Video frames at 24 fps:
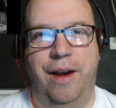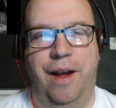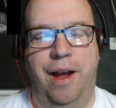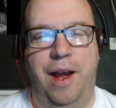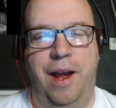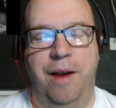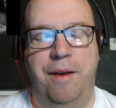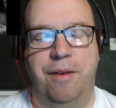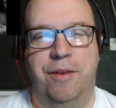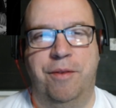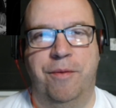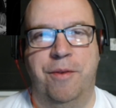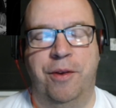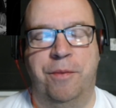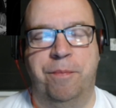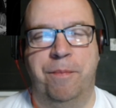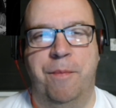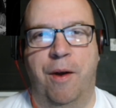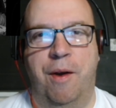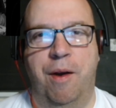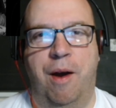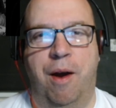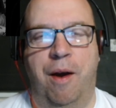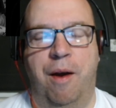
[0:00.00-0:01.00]
it's just,
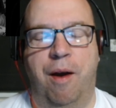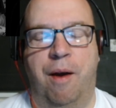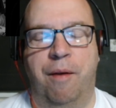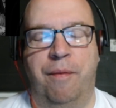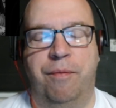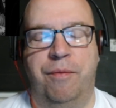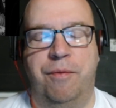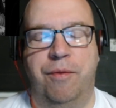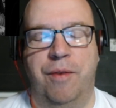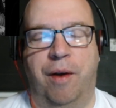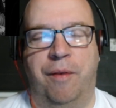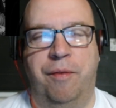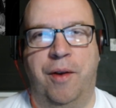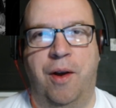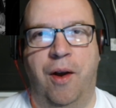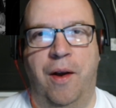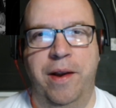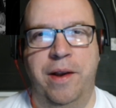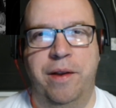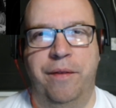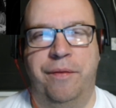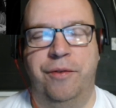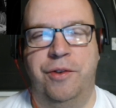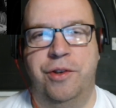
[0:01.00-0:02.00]
I've
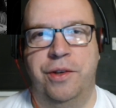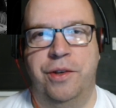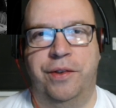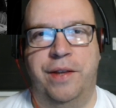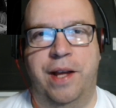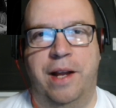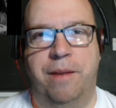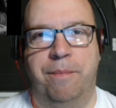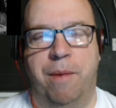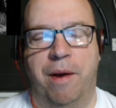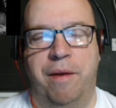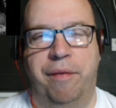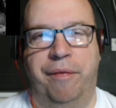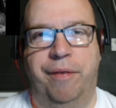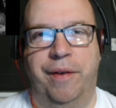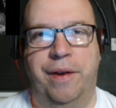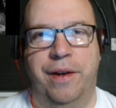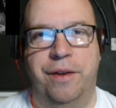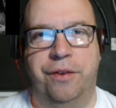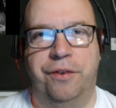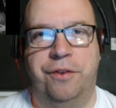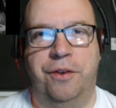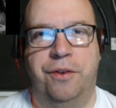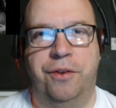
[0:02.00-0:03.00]
kind of just had my
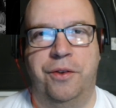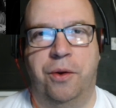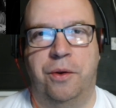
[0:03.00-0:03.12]
first